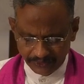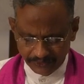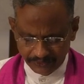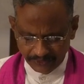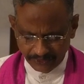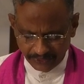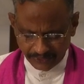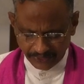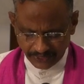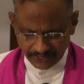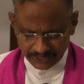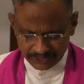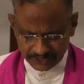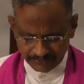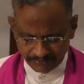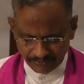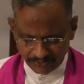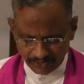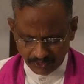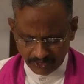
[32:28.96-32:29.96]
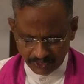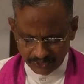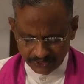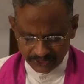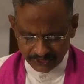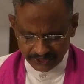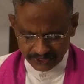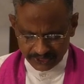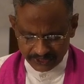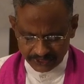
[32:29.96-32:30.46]
The grace of our Lord
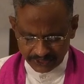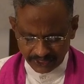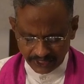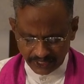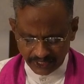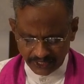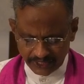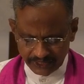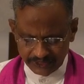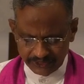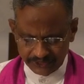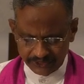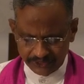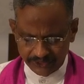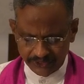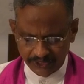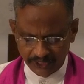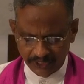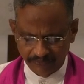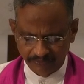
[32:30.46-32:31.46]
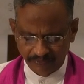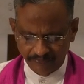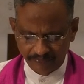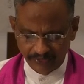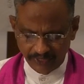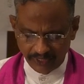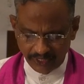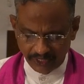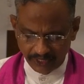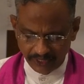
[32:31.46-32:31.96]
Jesus Christ, the love of
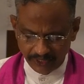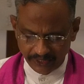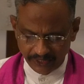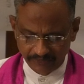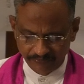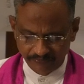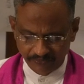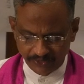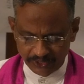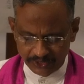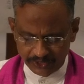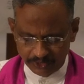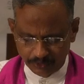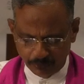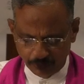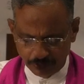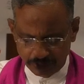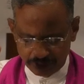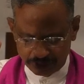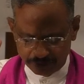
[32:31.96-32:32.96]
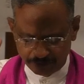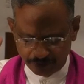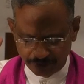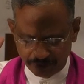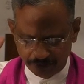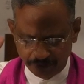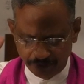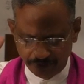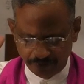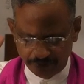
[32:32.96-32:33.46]
God, and fellowship of the Holy
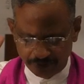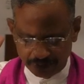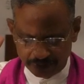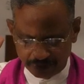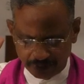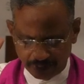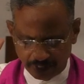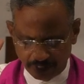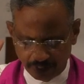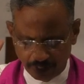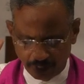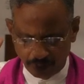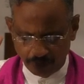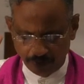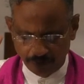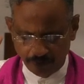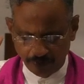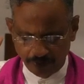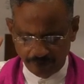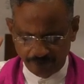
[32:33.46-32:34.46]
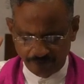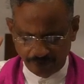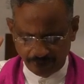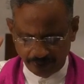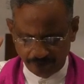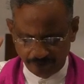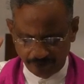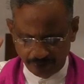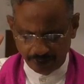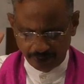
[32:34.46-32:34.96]
Spirit be with us all now and
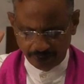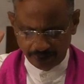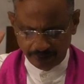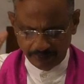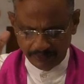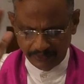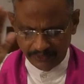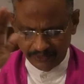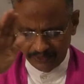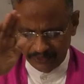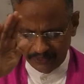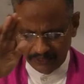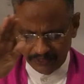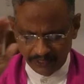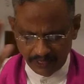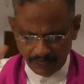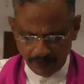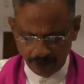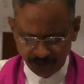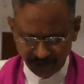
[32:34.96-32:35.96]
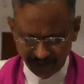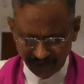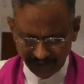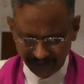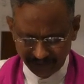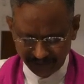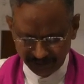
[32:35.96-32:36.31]
forever. Amen.